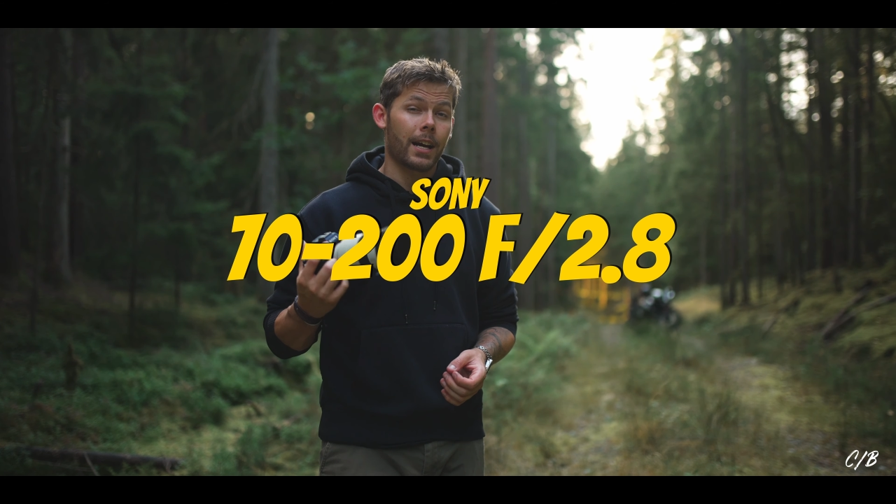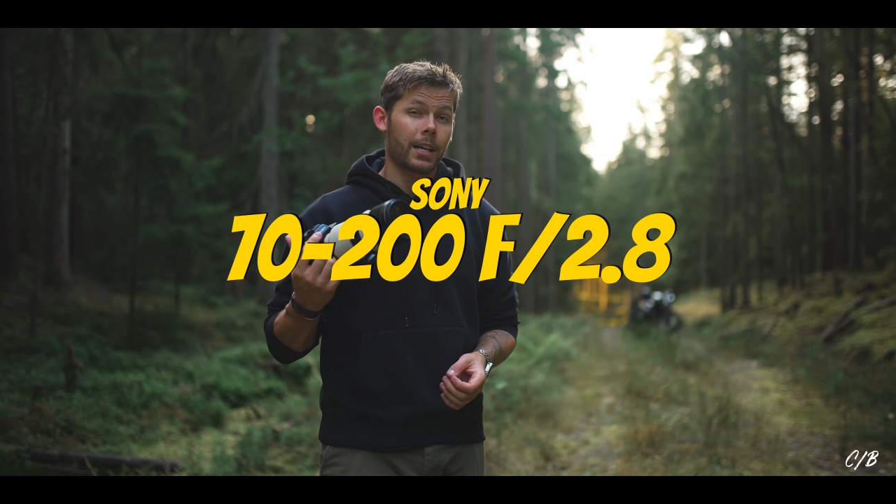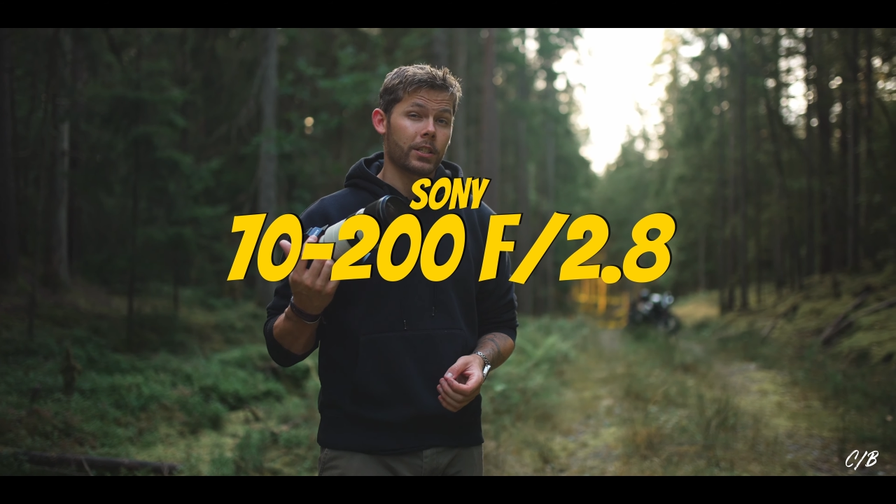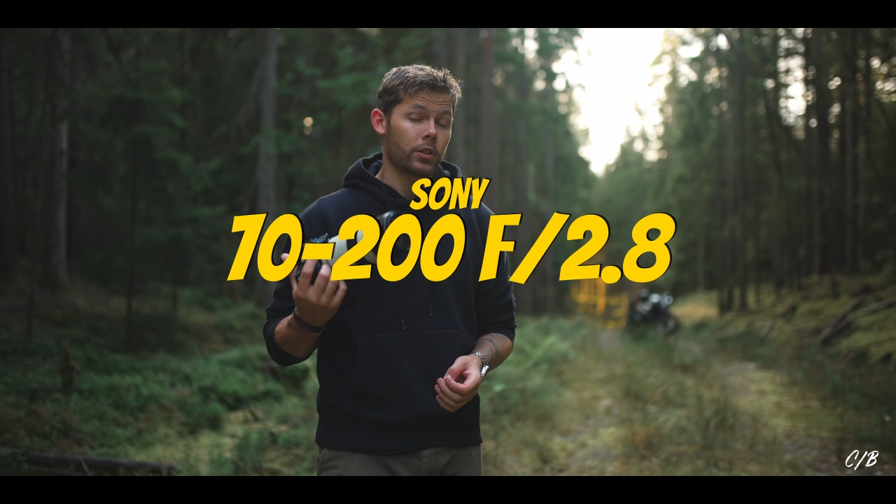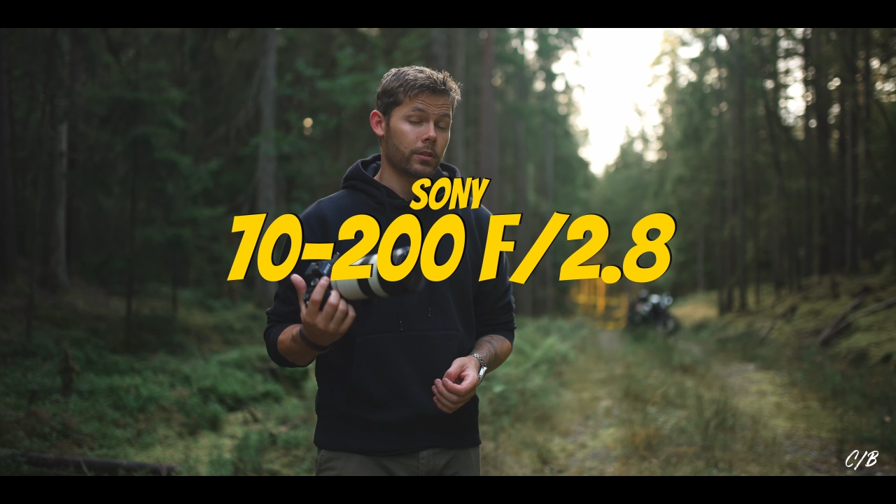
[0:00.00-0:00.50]

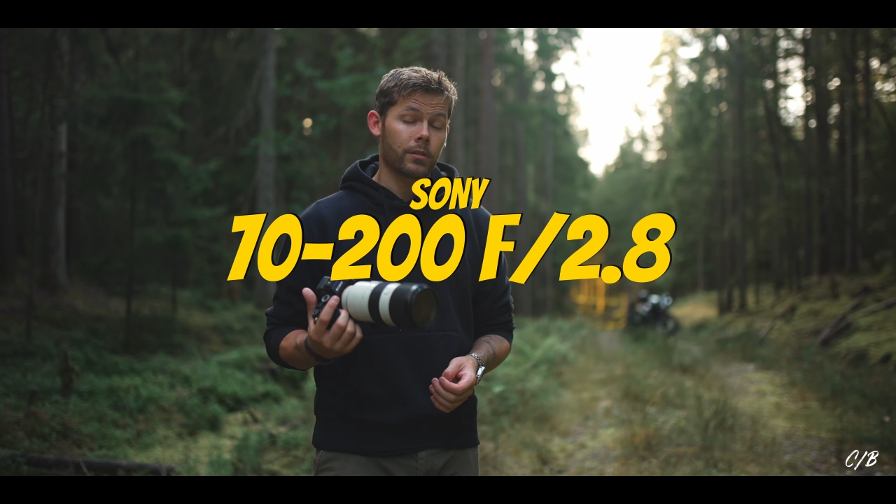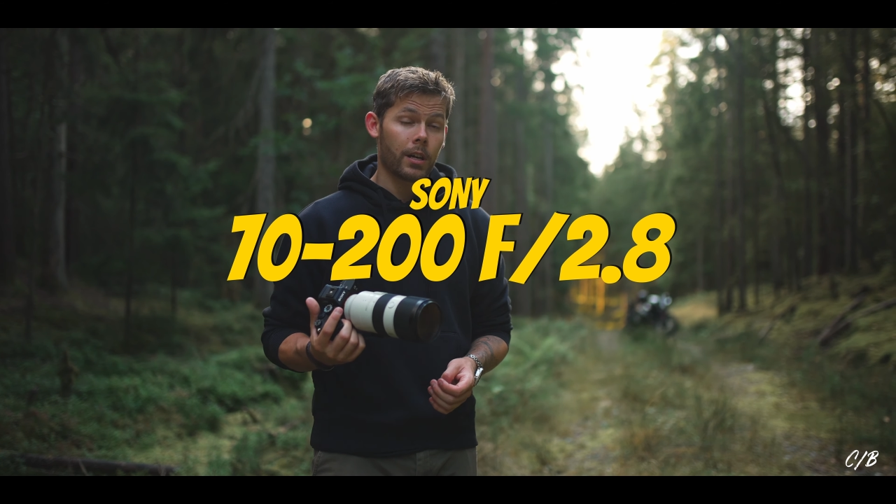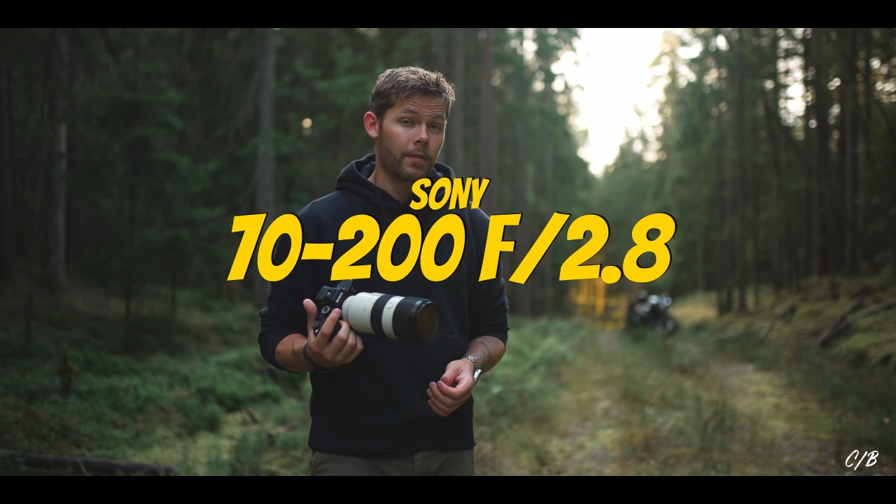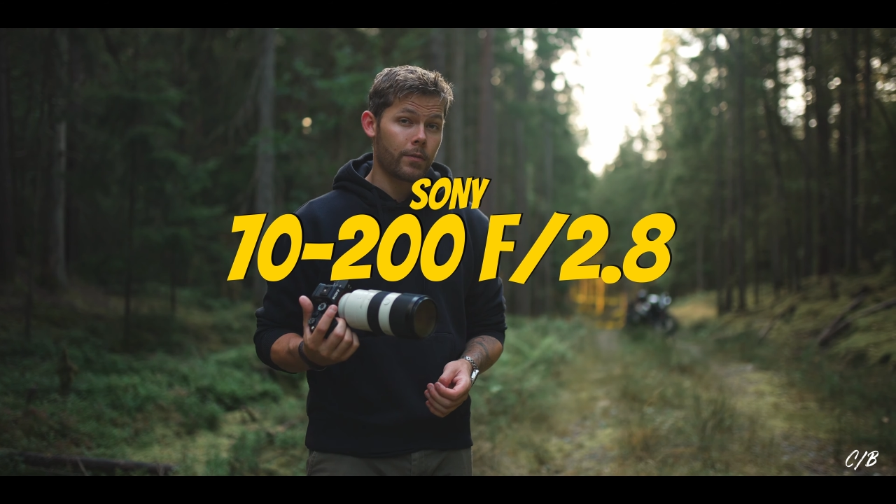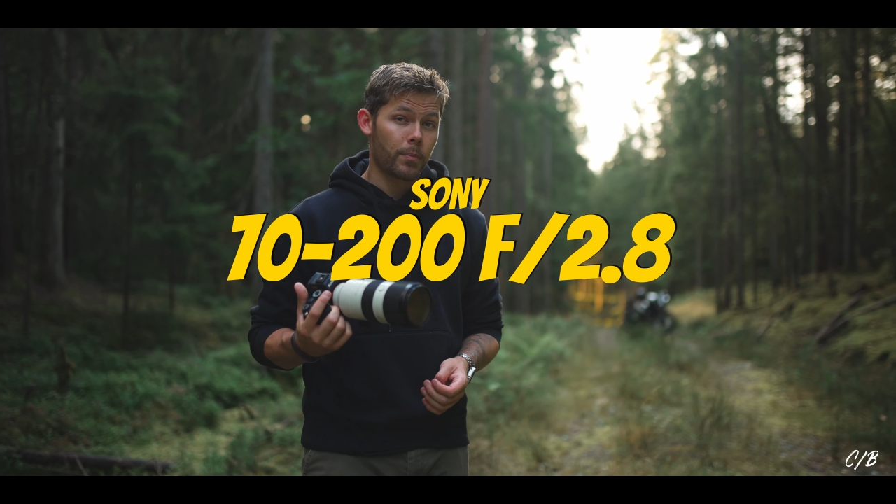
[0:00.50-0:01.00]
I just
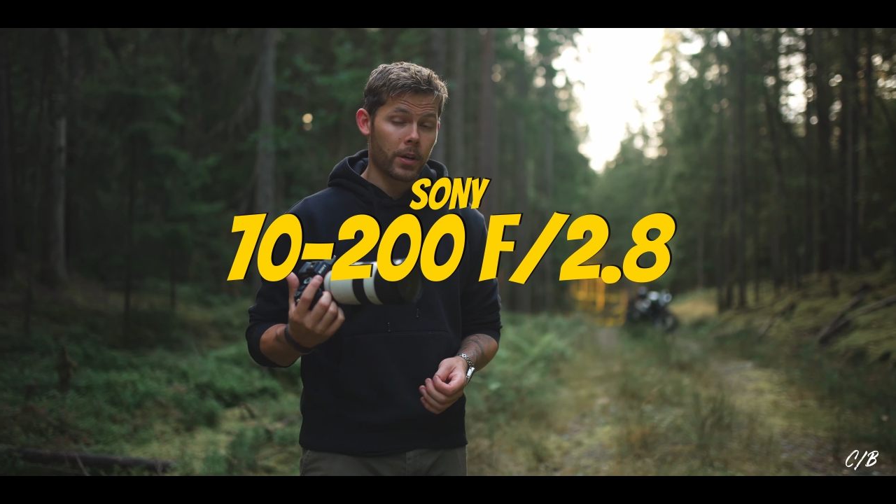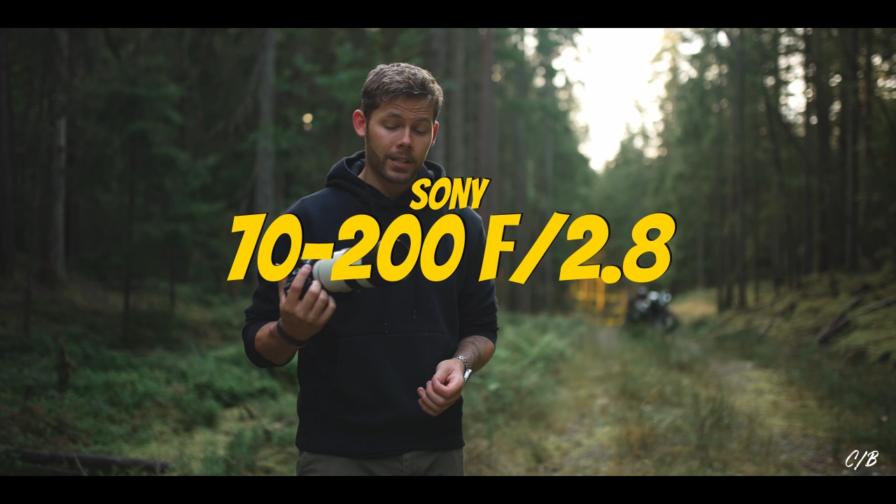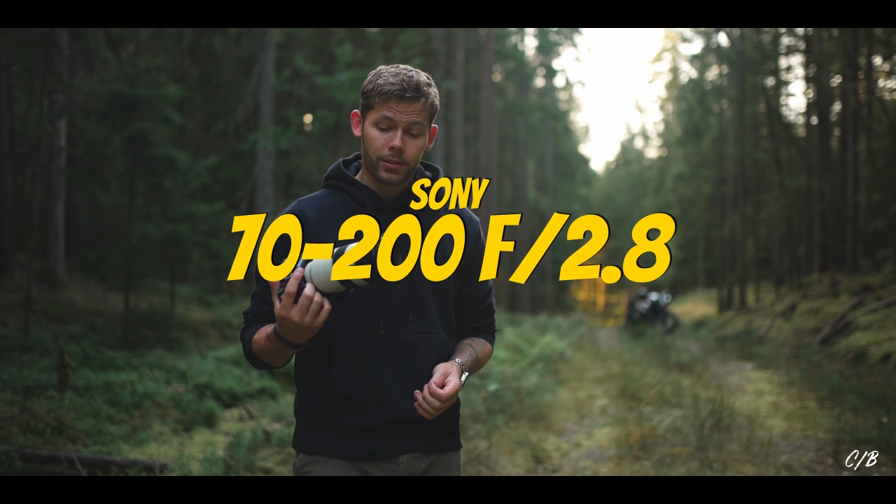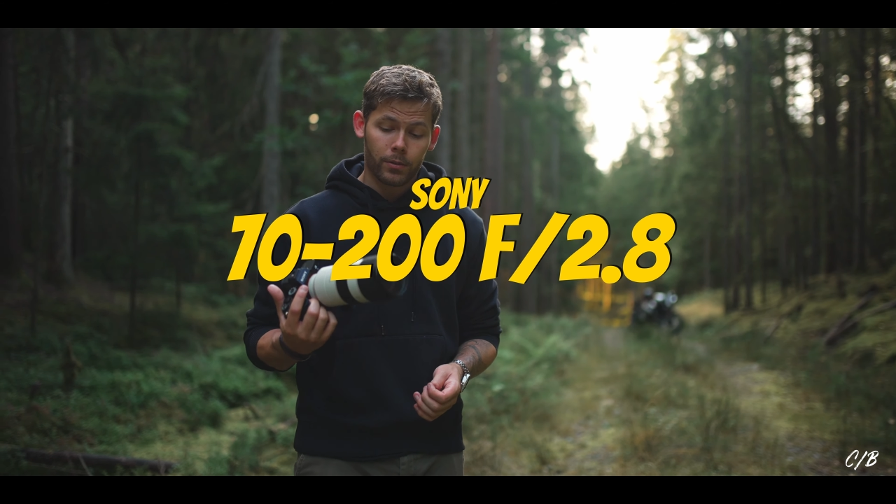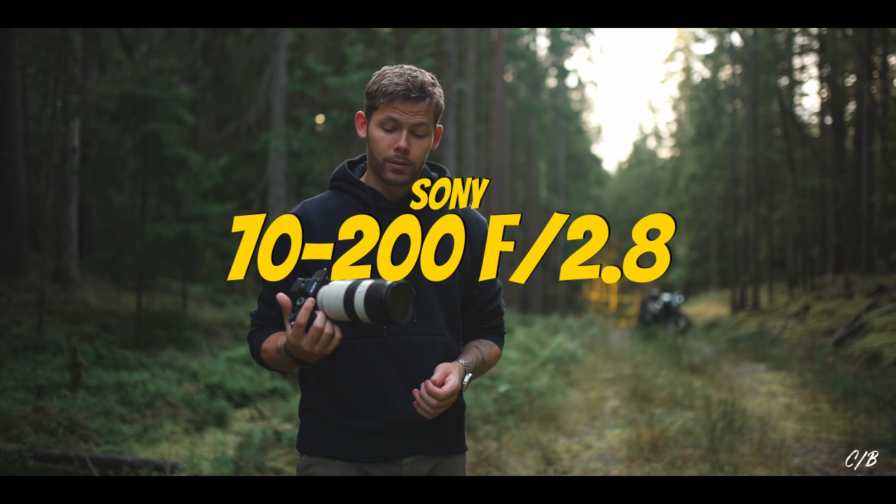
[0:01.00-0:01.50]
love, but
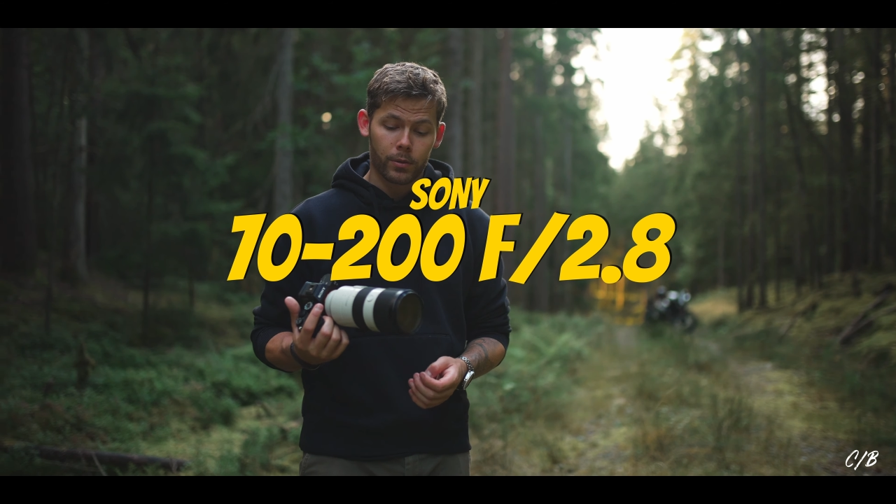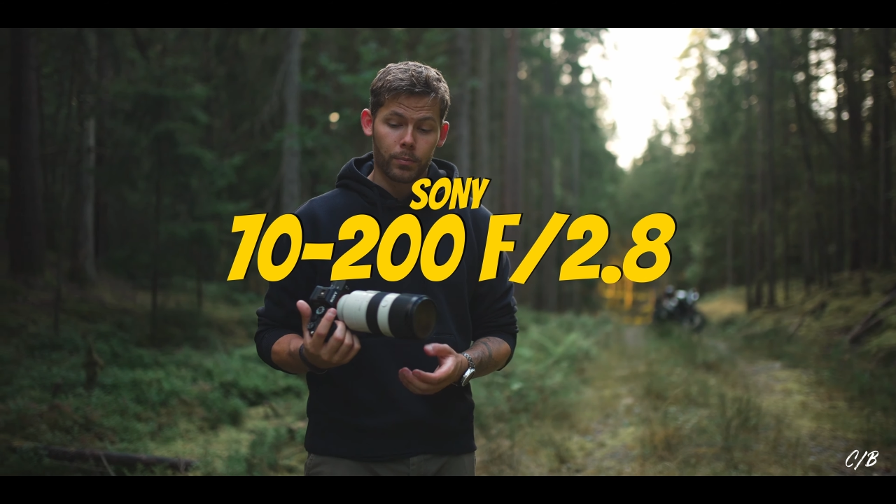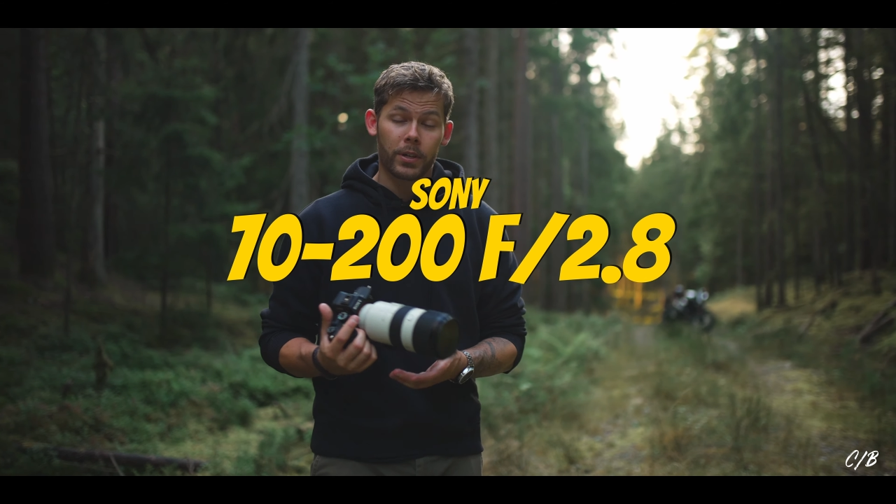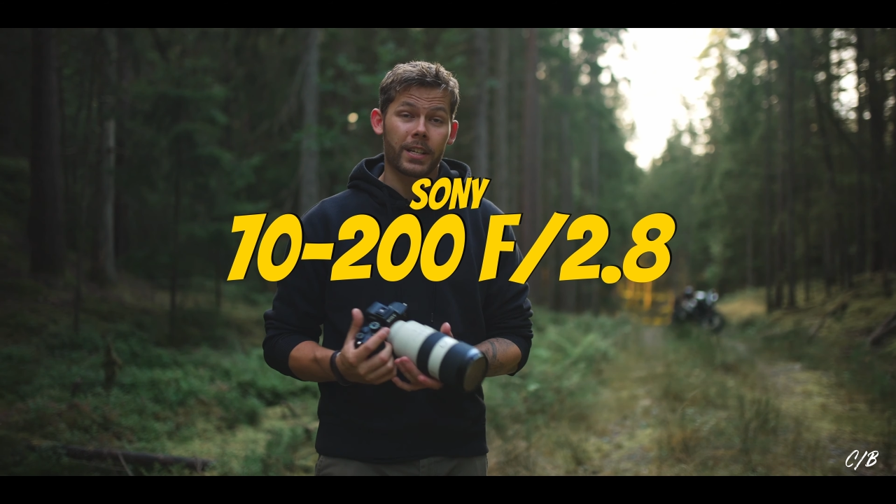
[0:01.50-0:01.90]
it's also pretty